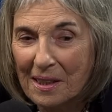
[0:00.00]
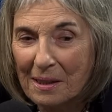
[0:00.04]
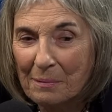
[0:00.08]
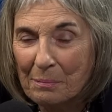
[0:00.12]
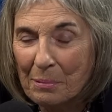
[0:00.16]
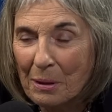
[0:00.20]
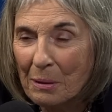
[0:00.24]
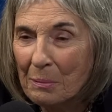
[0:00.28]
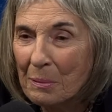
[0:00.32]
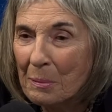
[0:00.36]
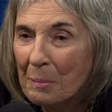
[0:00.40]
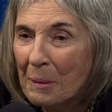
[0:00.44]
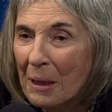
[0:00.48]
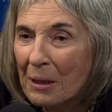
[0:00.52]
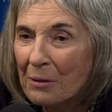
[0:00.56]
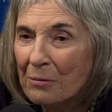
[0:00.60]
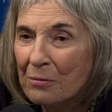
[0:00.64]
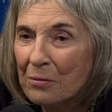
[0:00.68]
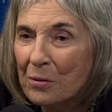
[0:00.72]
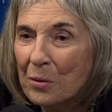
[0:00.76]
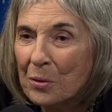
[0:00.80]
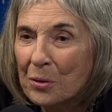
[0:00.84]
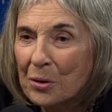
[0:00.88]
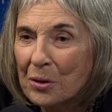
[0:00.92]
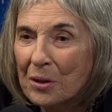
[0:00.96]
probably about a
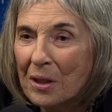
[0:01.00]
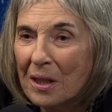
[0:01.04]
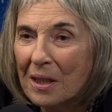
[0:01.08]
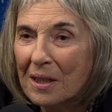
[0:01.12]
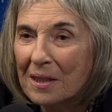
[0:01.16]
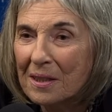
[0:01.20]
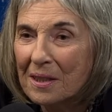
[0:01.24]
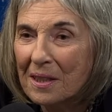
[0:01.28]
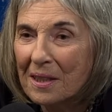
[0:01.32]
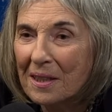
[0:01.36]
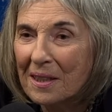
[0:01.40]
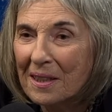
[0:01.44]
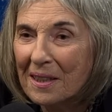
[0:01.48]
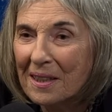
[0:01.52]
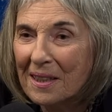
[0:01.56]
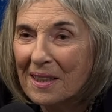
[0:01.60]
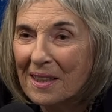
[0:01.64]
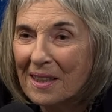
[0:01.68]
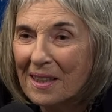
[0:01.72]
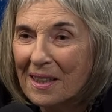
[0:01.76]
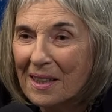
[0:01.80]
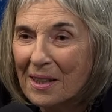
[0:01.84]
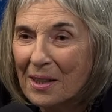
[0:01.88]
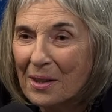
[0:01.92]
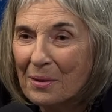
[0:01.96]
fortnight
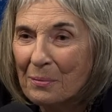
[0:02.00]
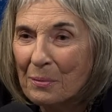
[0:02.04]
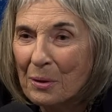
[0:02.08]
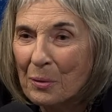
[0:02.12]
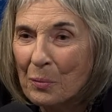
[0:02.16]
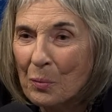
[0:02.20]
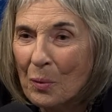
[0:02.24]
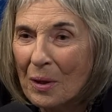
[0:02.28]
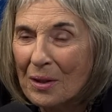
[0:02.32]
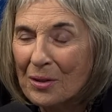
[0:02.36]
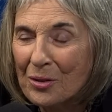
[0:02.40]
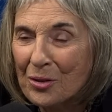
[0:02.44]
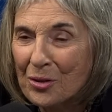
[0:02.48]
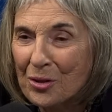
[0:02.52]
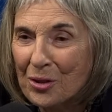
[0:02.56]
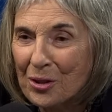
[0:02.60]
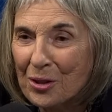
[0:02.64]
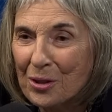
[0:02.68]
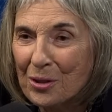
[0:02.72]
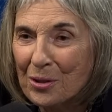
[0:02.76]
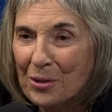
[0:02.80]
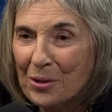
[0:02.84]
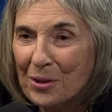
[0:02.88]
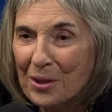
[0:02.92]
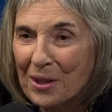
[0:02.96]
with one
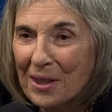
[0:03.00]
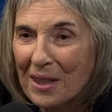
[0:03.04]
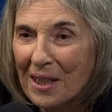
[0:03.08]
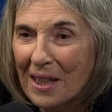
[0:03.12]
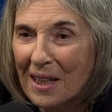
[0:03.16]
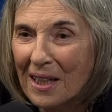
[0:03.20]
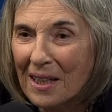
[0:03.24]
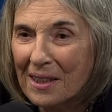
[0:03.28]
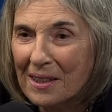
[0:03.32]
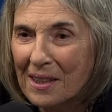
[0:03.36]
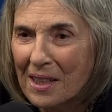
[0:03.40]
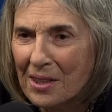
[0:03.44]
security guard.